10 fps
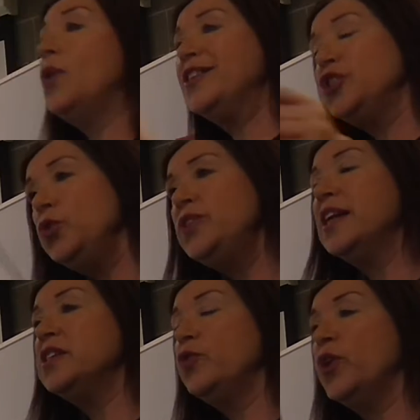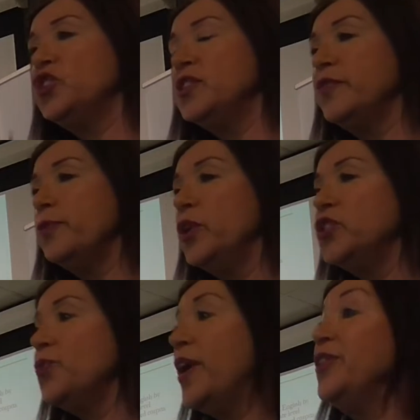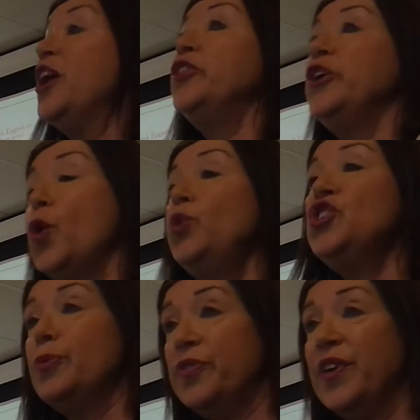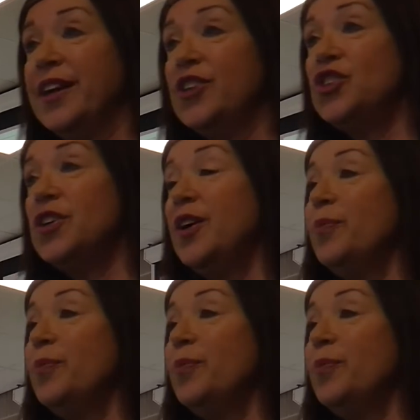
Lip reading: as new sets of questions have emerged around the ownership of English,